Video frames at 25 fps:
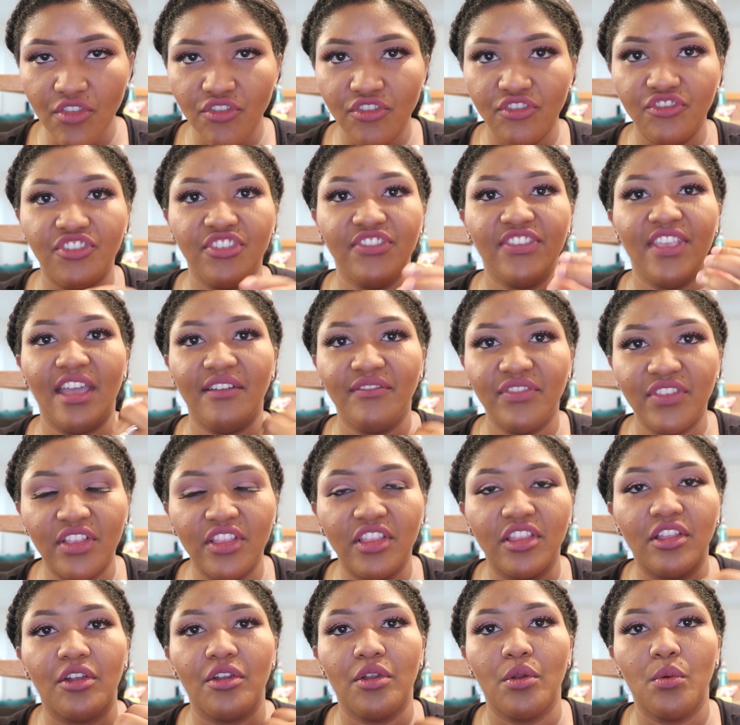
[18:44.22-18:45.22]
You just have to
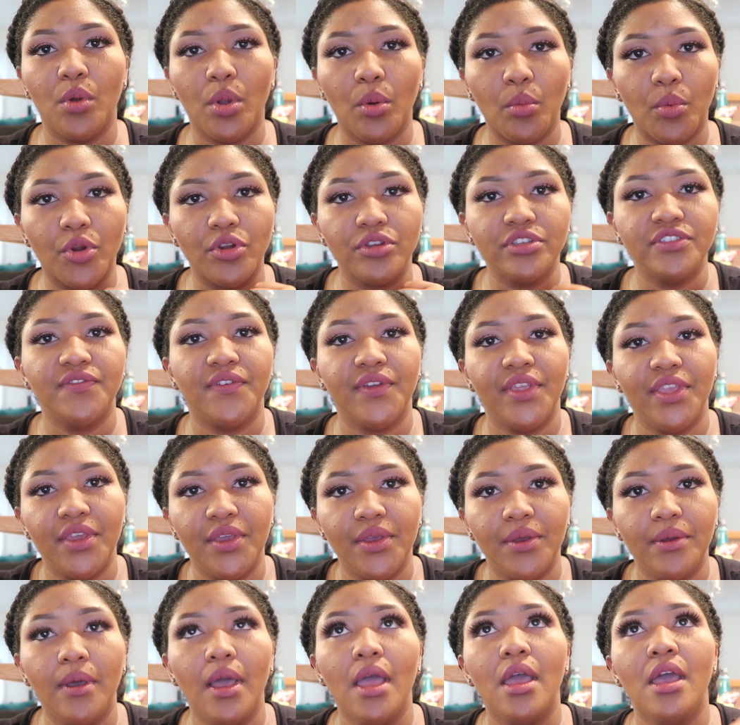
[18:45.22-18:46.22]
learn what works for
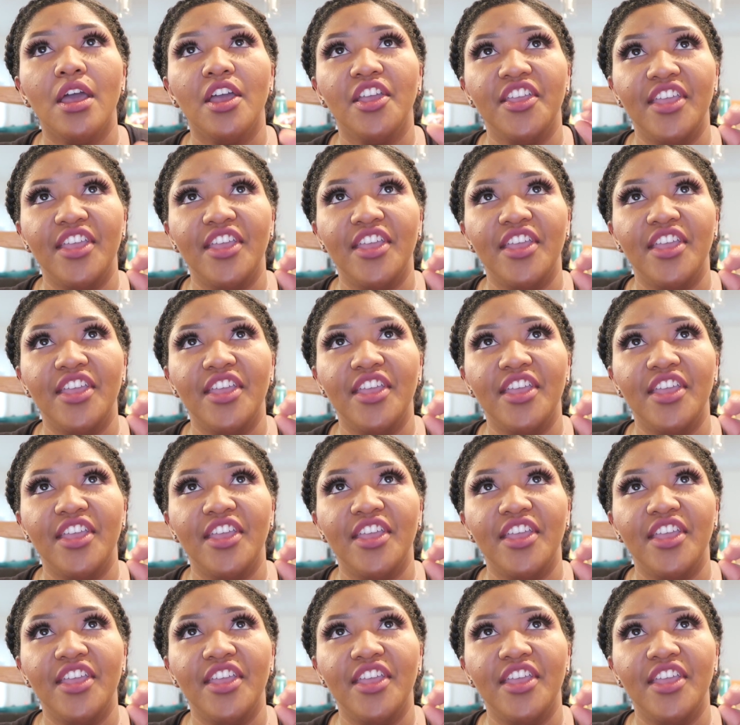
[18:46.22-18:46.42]
you.